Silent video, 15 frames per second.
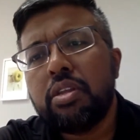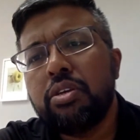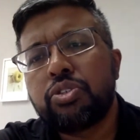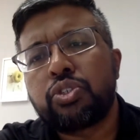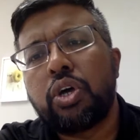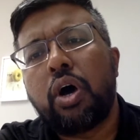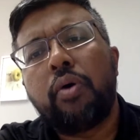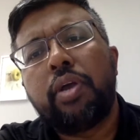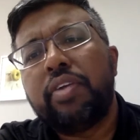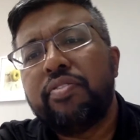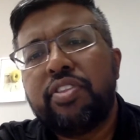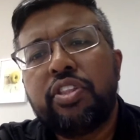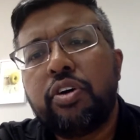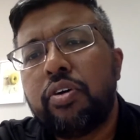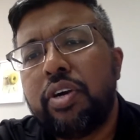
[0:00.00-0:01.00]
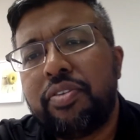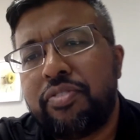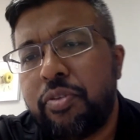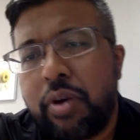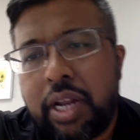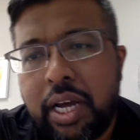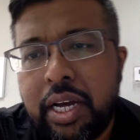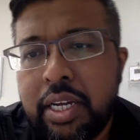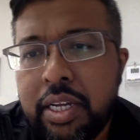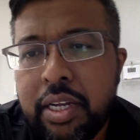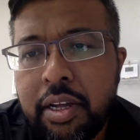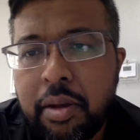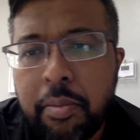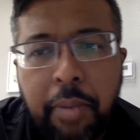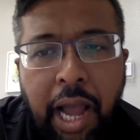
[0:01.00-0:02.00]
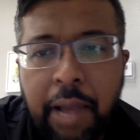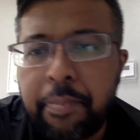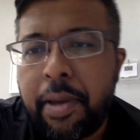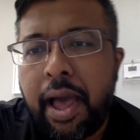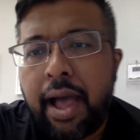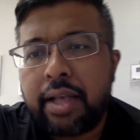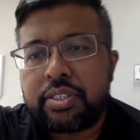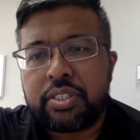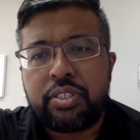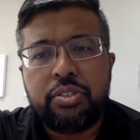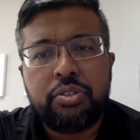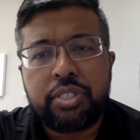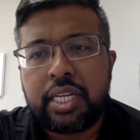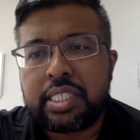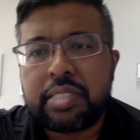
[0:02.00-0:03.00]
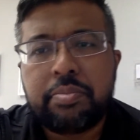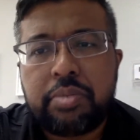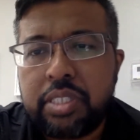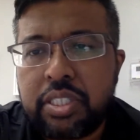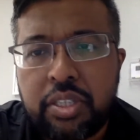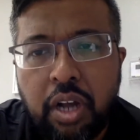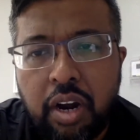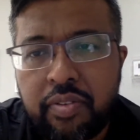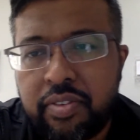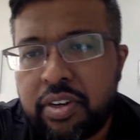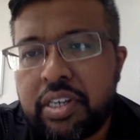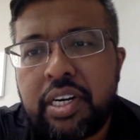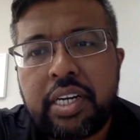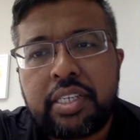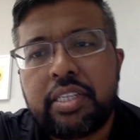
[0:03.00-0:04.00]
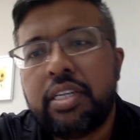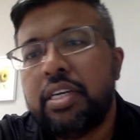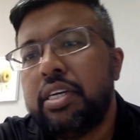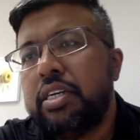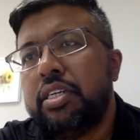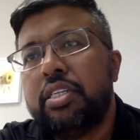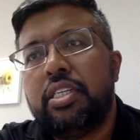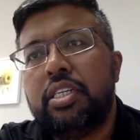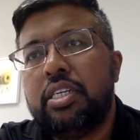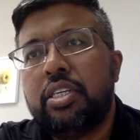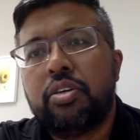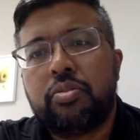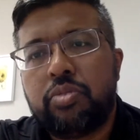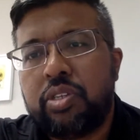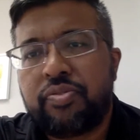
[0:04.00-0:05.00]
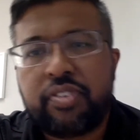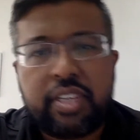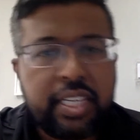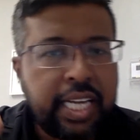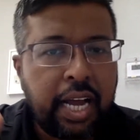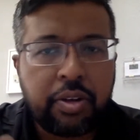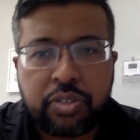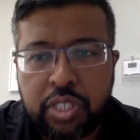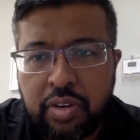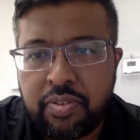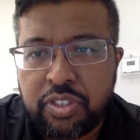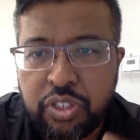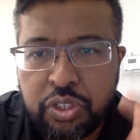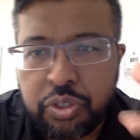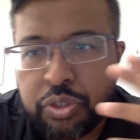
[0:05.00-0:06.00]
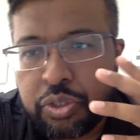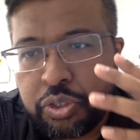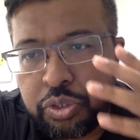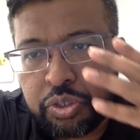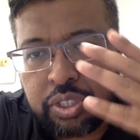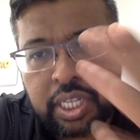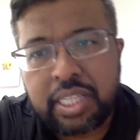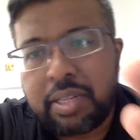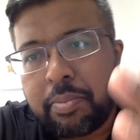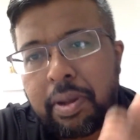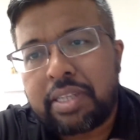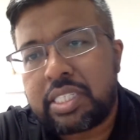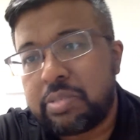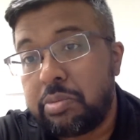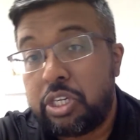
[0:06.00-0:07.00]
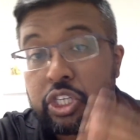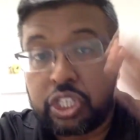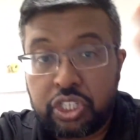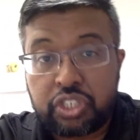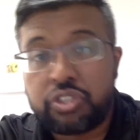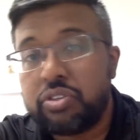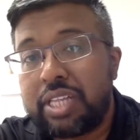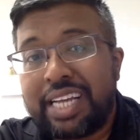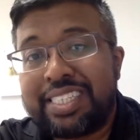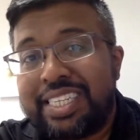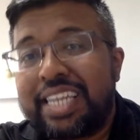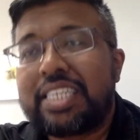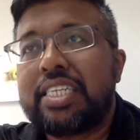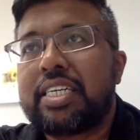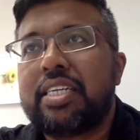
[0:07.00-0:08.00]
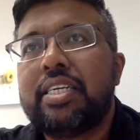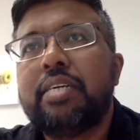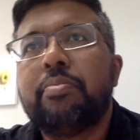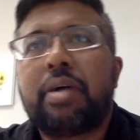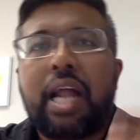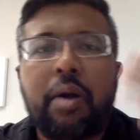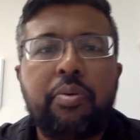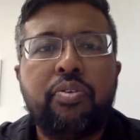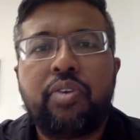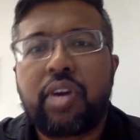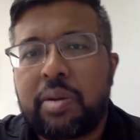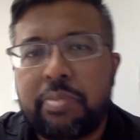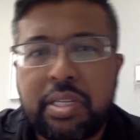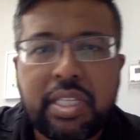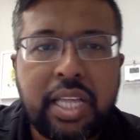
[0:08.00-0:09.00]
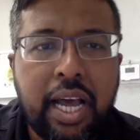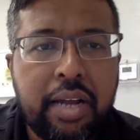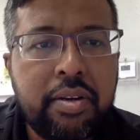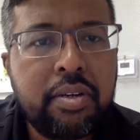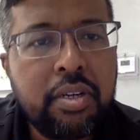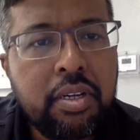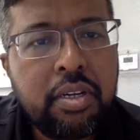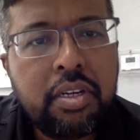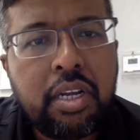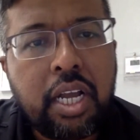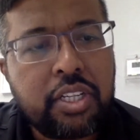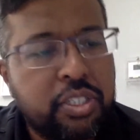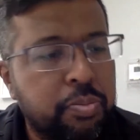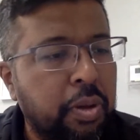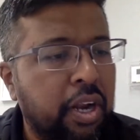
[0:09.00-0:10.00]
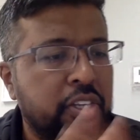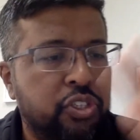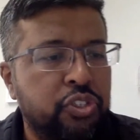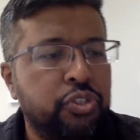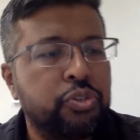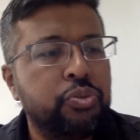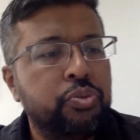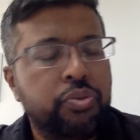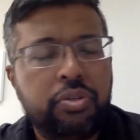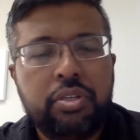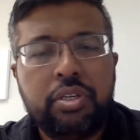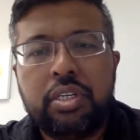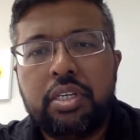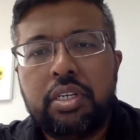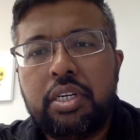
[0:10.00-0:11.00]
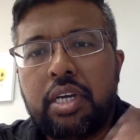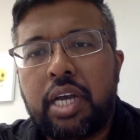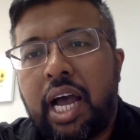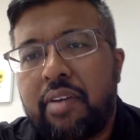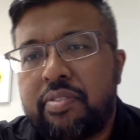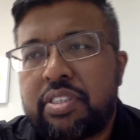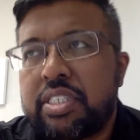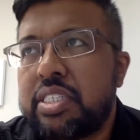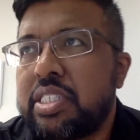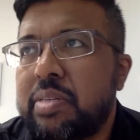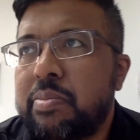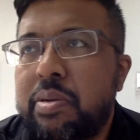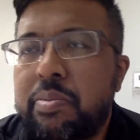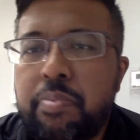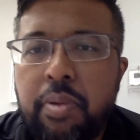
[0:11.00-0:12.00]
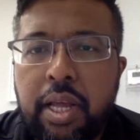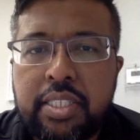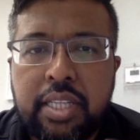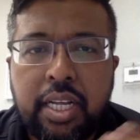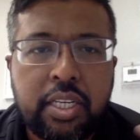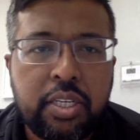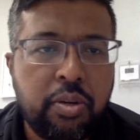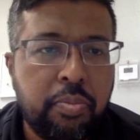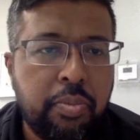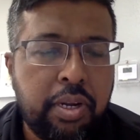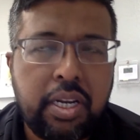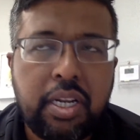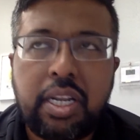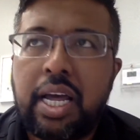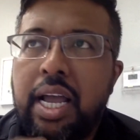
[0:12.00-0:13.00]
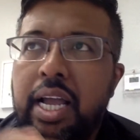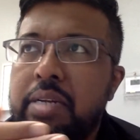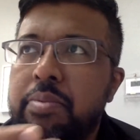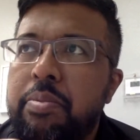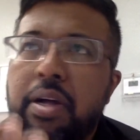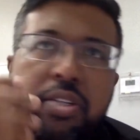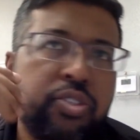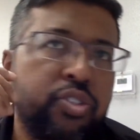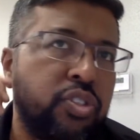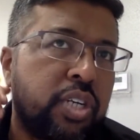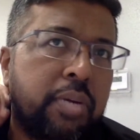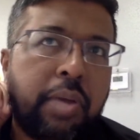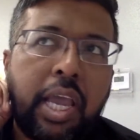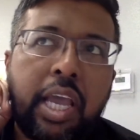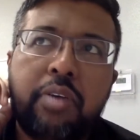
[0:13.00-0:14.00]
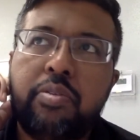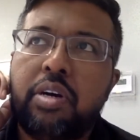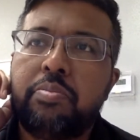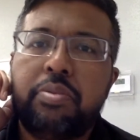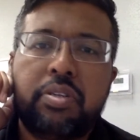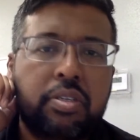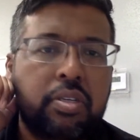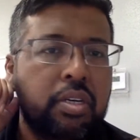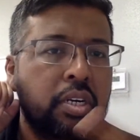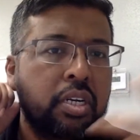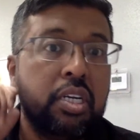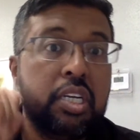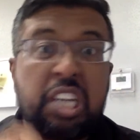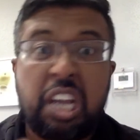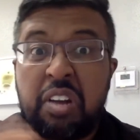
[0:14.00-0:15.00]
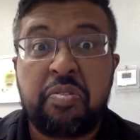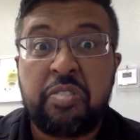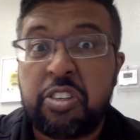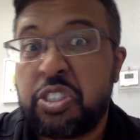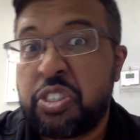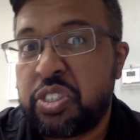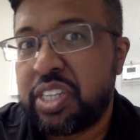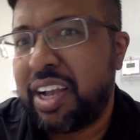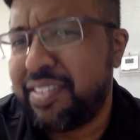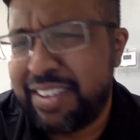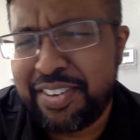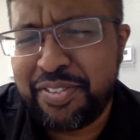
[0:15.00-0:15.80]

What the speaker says: So even though if you want to bypass and use the SMT server and different in-house servers to send the mass email, you can do that technically, but I wouldn't recommend that. It's better to have a system in place like MailerLite, Mailchimp, Aweber, Infusionsoft.